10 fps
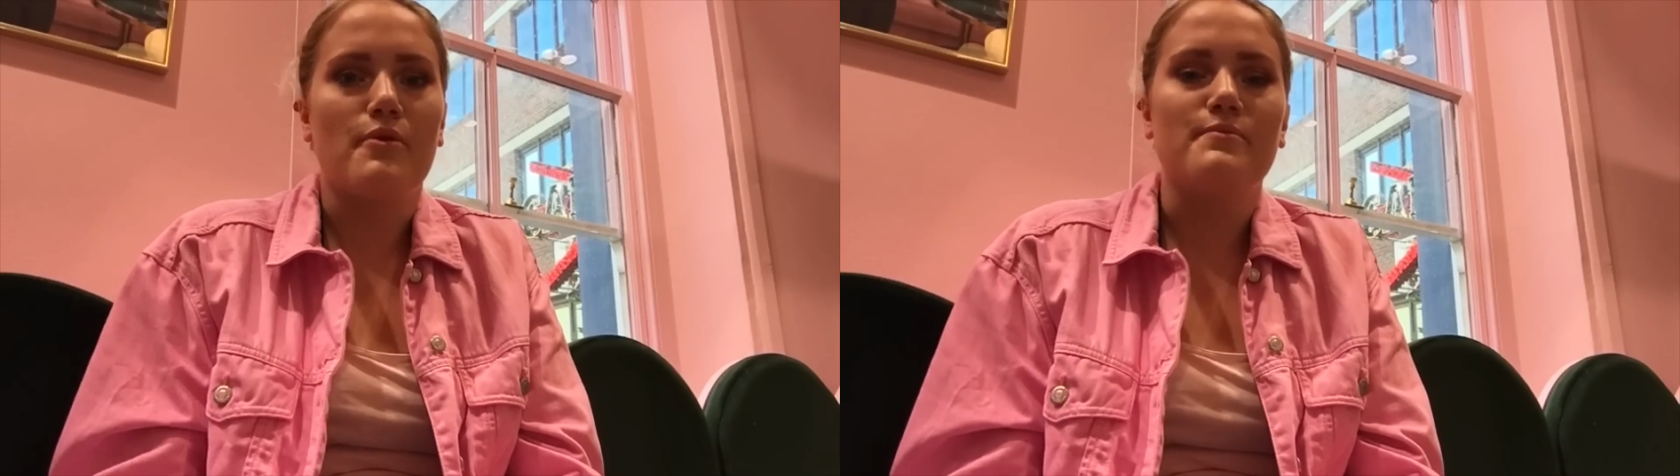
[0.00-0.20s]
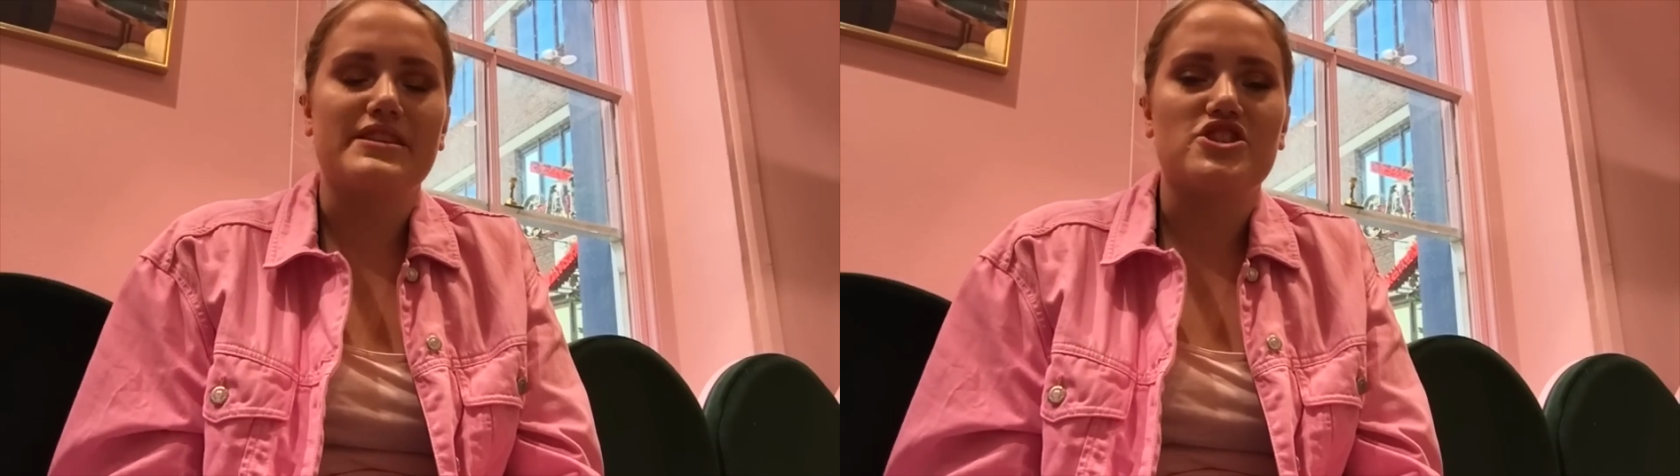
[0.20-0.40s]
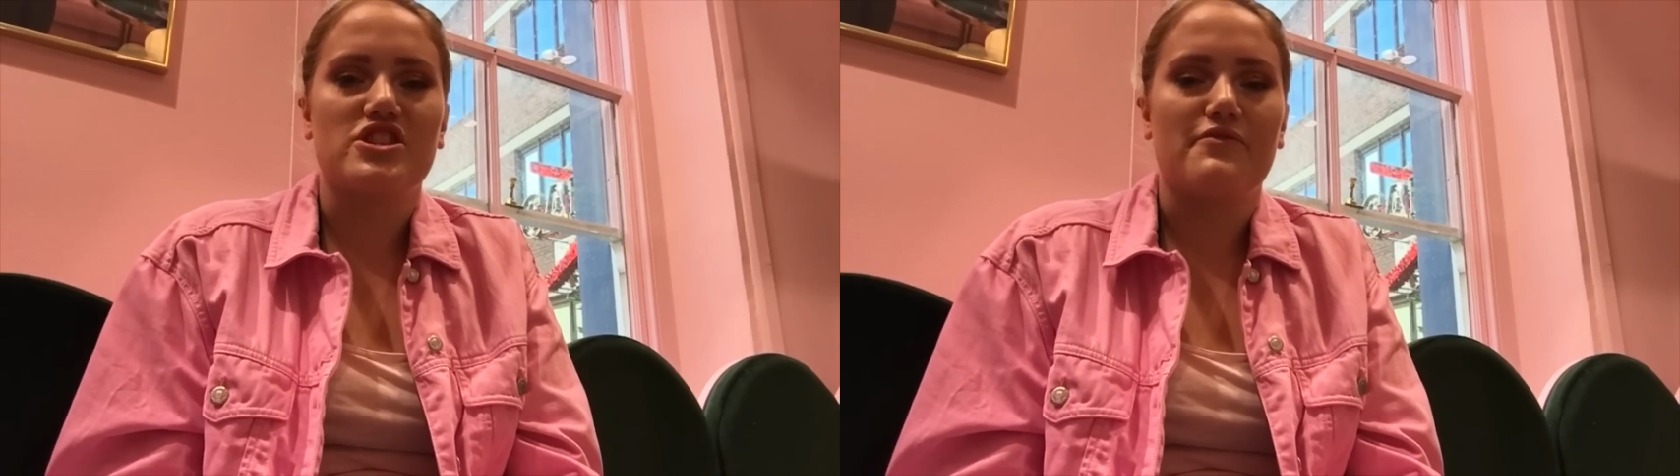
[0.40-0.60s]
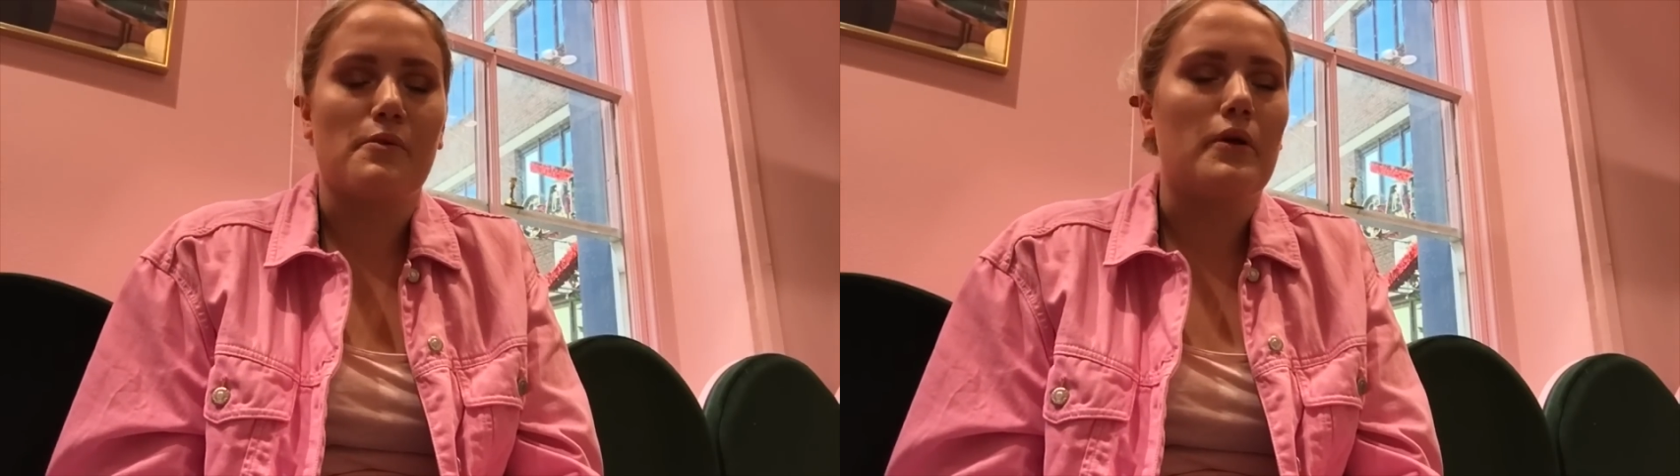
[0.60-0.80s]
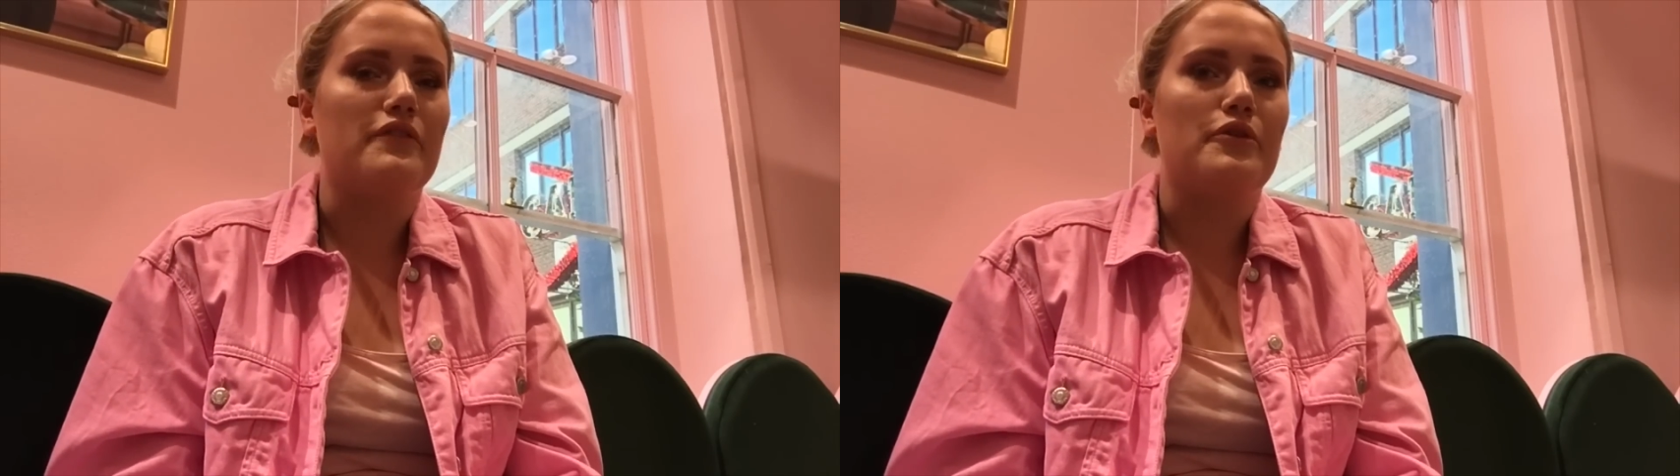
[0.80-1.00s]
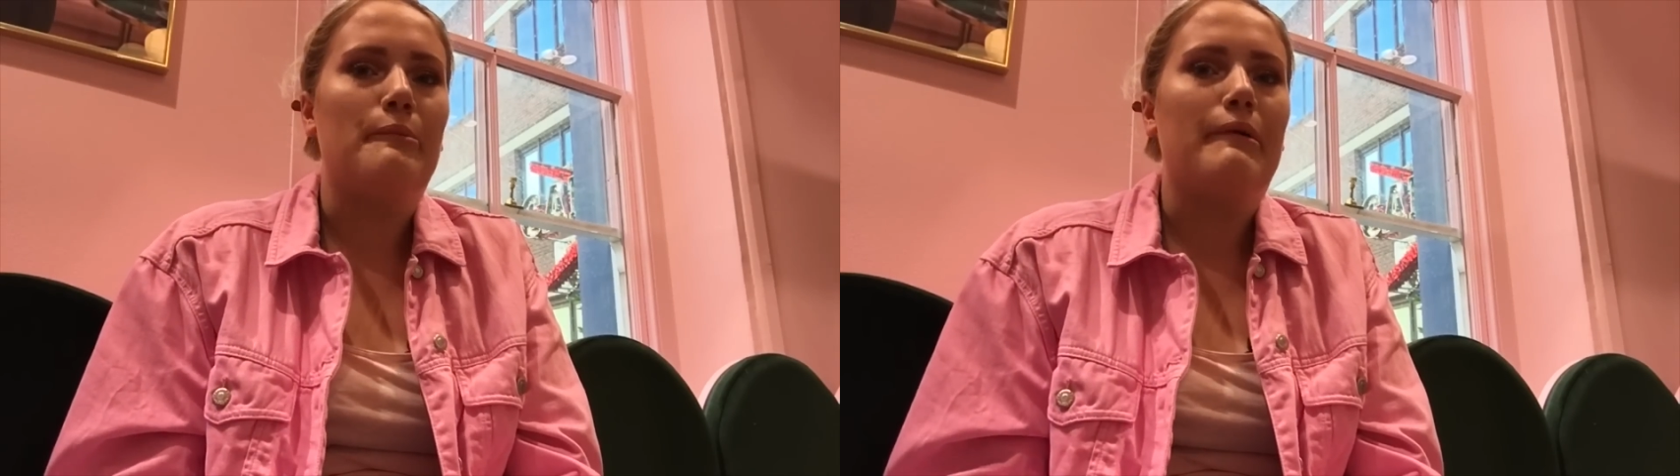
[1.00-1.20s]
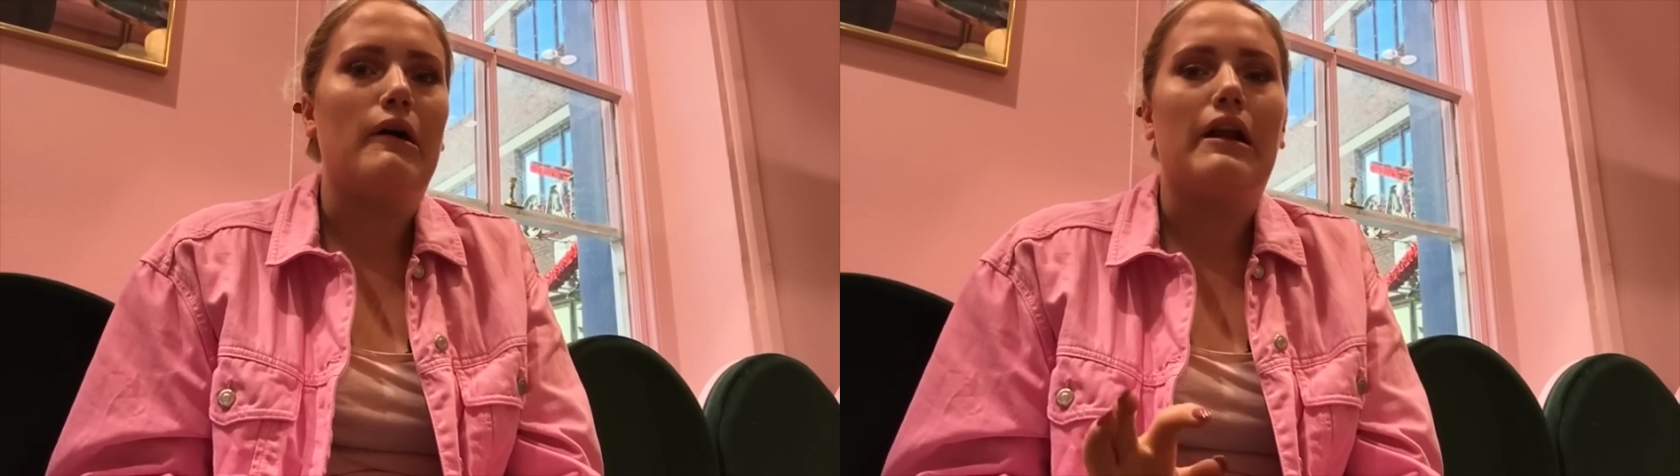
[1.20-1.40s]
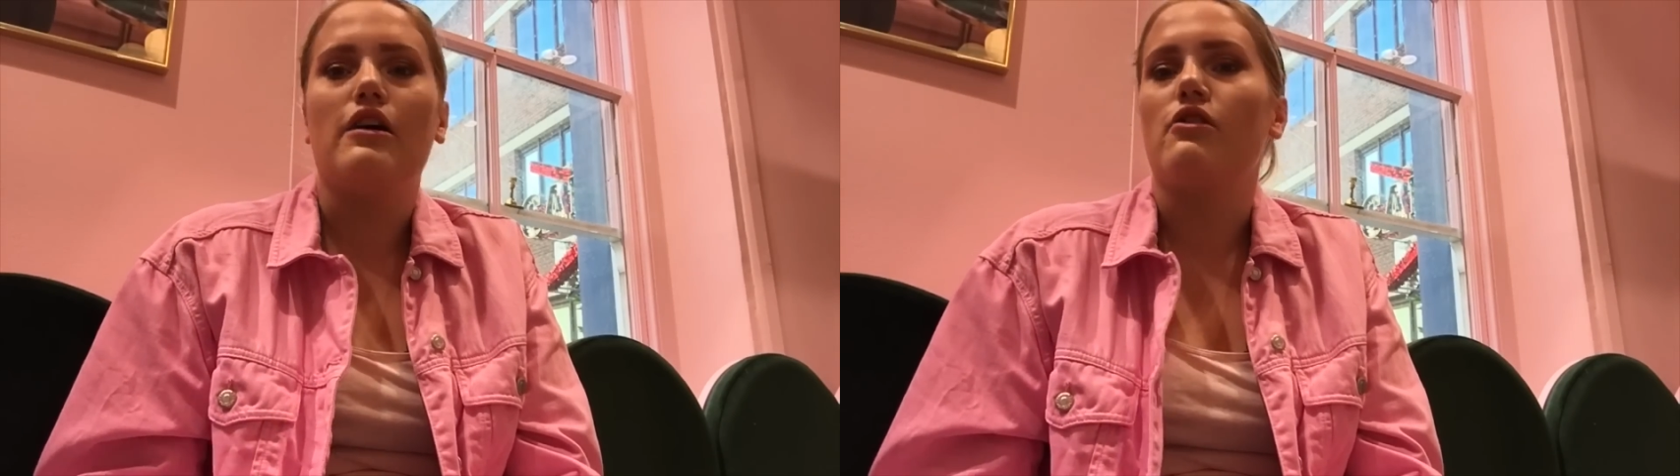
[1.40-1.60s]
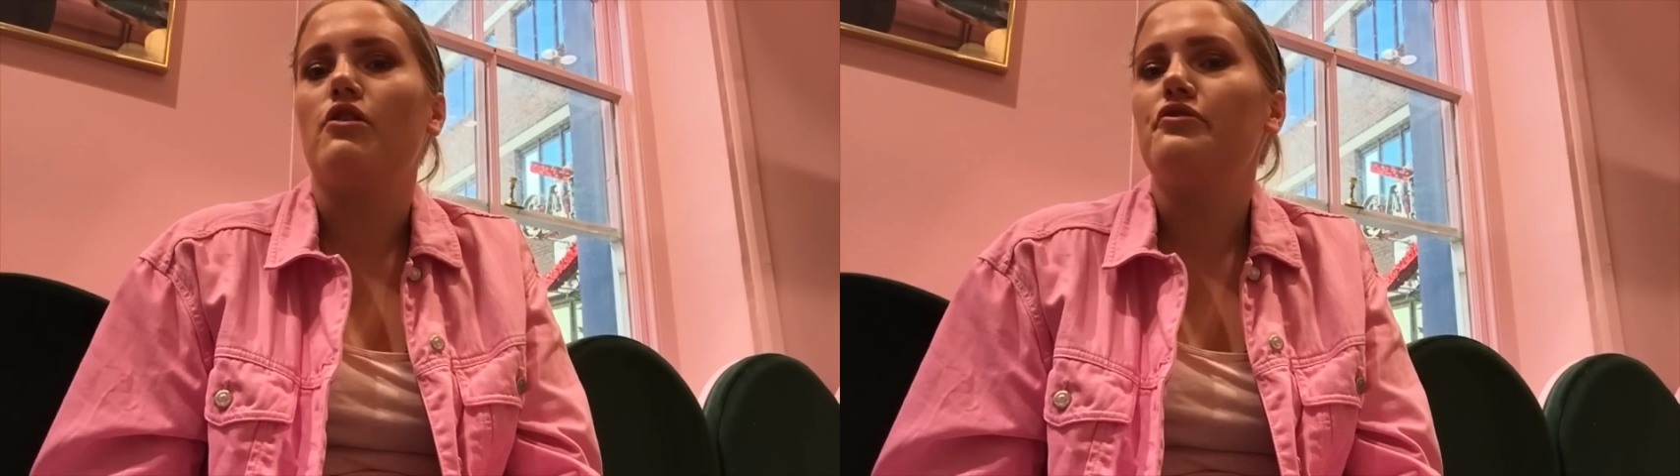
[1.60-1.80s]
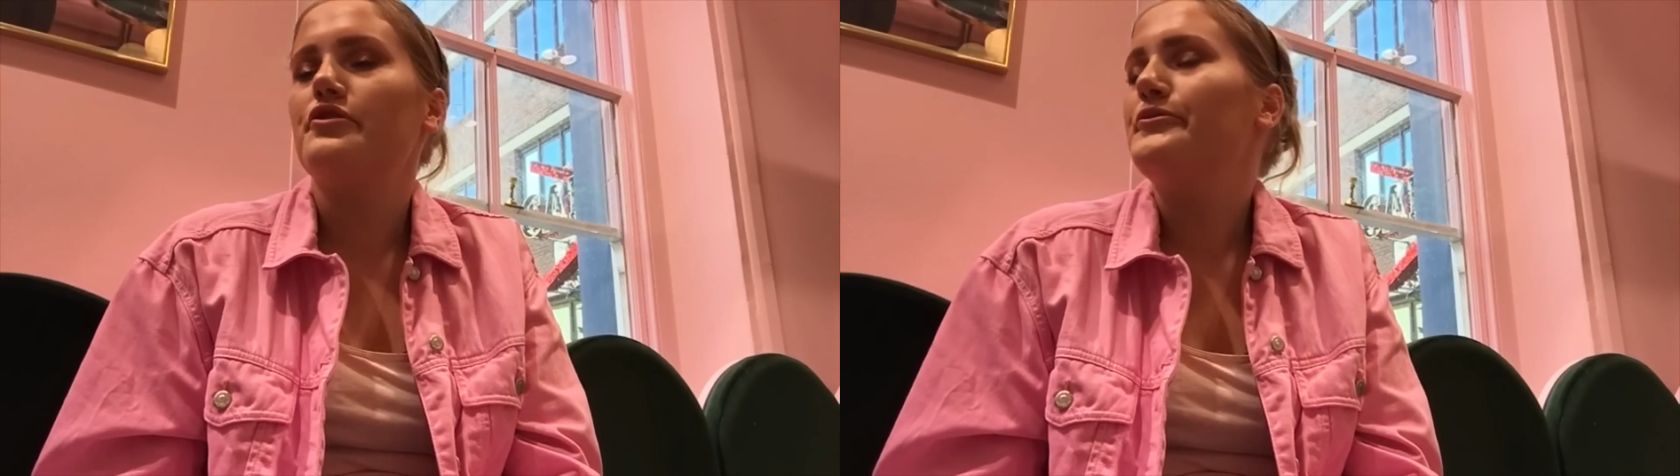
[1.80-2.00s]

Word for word: bombed each and every one of them, but I'll let her off.